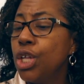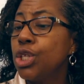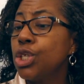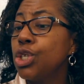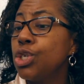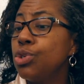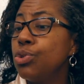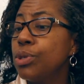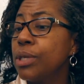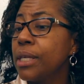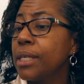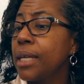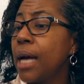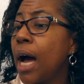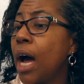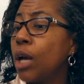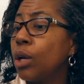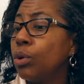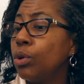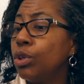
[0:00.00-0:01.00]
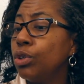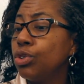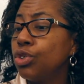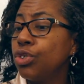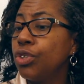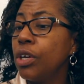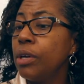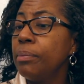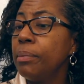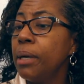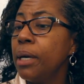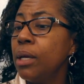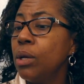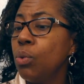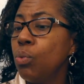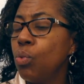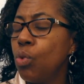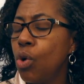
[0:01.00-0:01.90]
to use as a hot oil treatment.